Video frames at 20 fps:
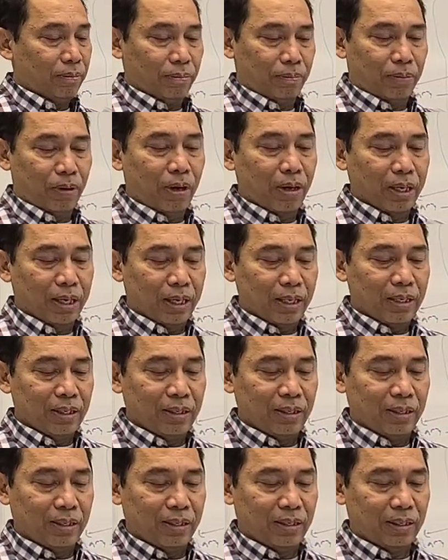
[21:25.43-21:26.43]
broken,
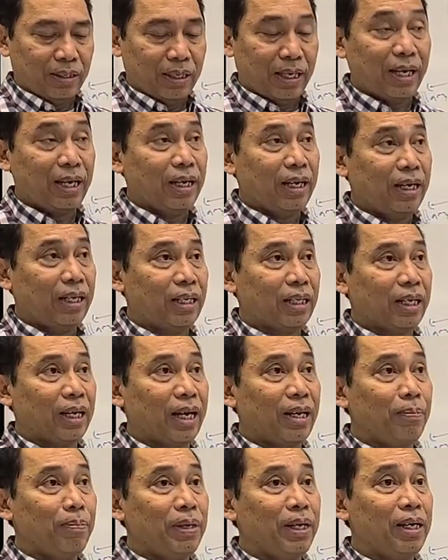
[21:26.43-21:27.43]
it
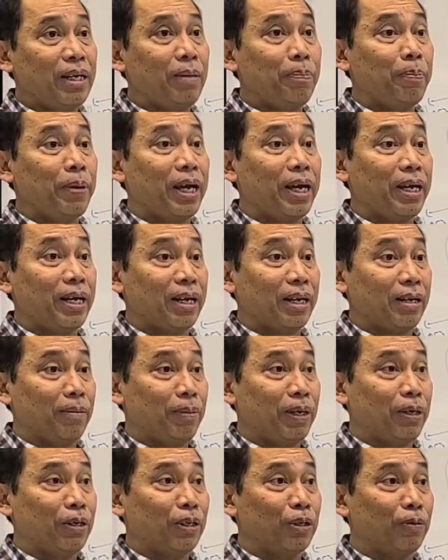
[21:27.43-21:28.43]
can be repaired
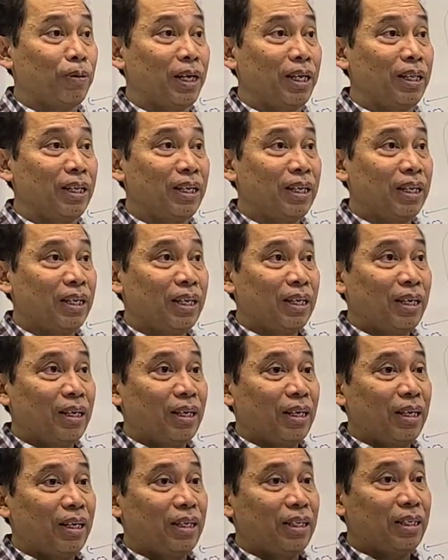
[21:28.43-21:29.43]
because what?
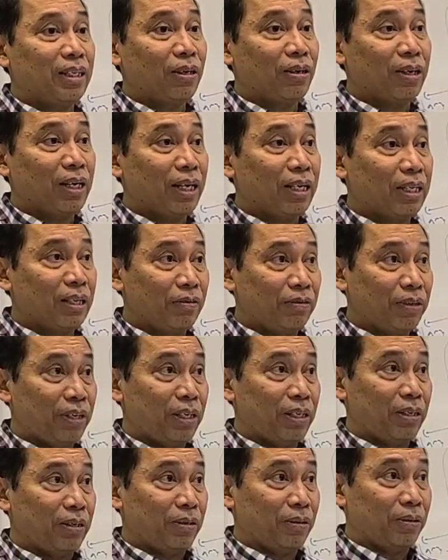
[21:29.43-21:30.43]
It is connective
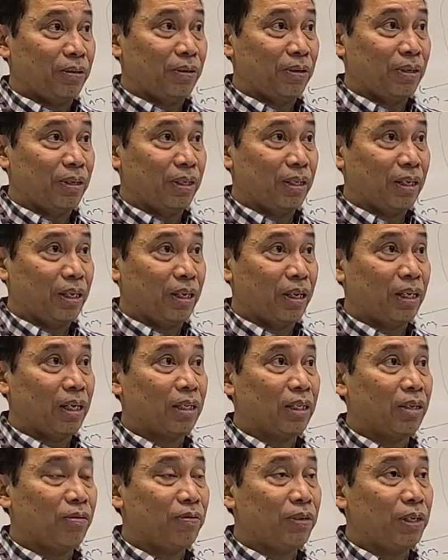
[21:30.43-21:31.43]
tissue.
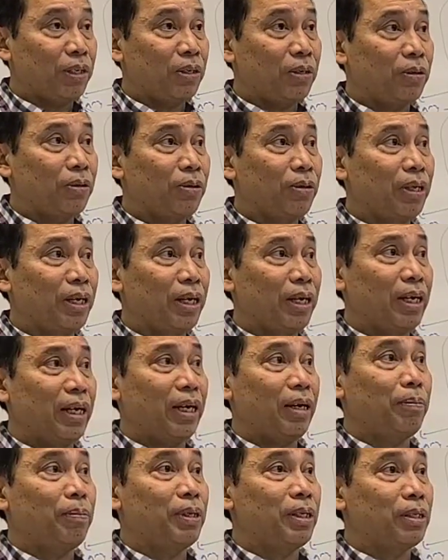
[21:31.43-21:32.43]
Connective tissue
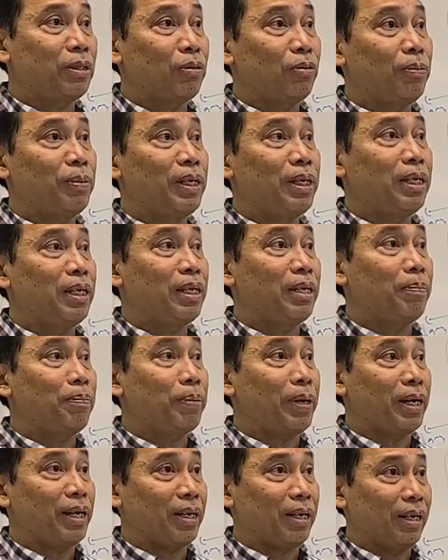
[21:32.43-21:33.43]
able to be
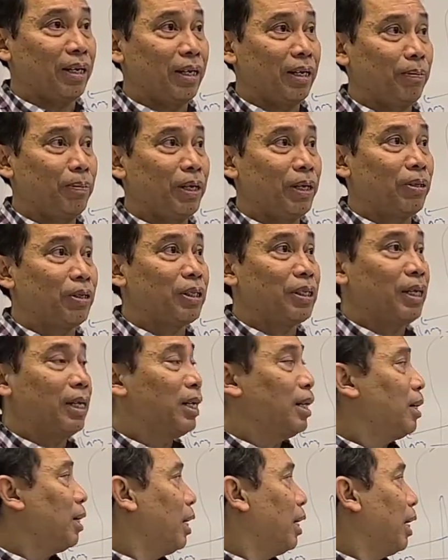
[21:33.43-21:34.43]
repaired because
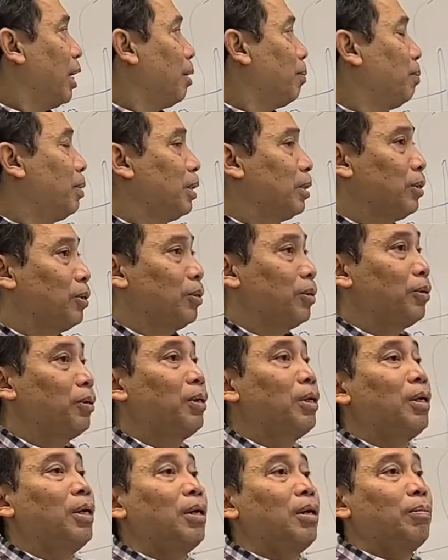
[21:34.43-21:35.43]
they able to
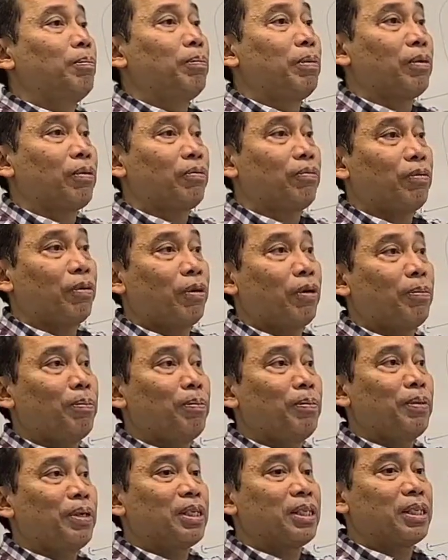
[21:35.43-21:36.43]

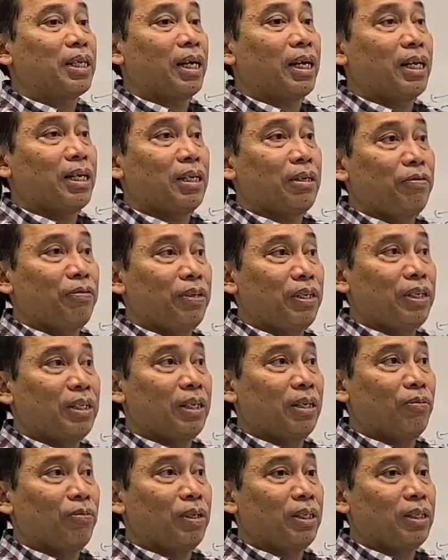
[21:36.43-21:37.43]
perform cell
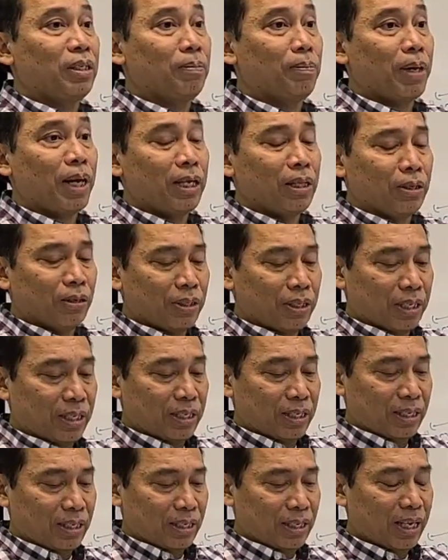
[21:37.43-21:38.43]
division, which is
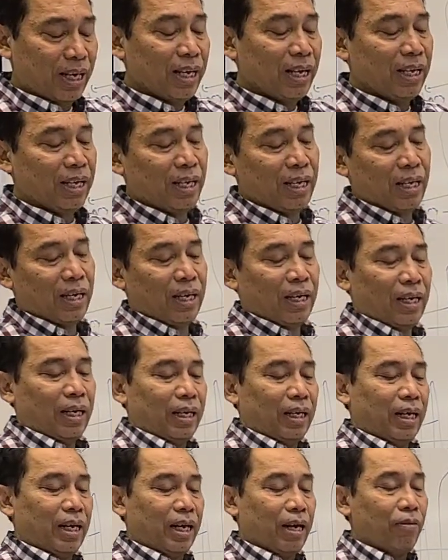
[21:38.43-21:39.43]
mitosis.
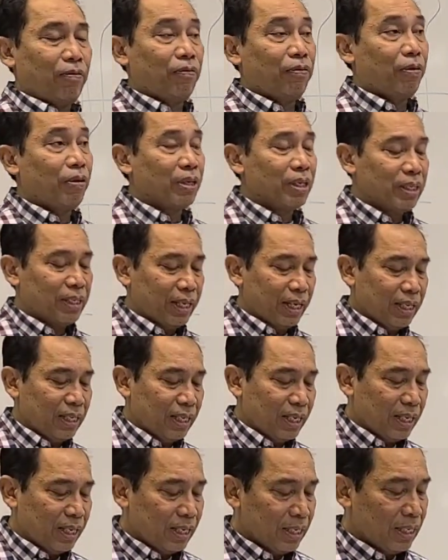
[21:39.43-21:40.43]
There are 4
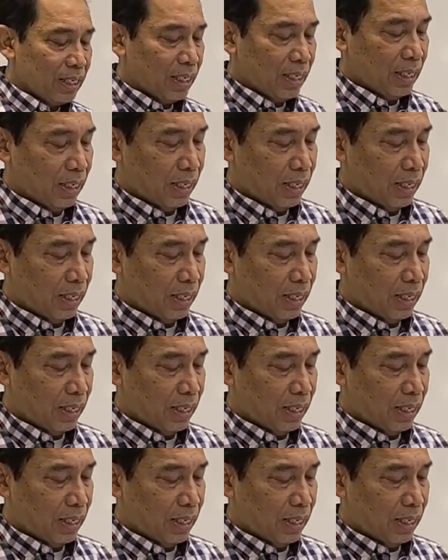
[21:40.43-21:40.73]
stages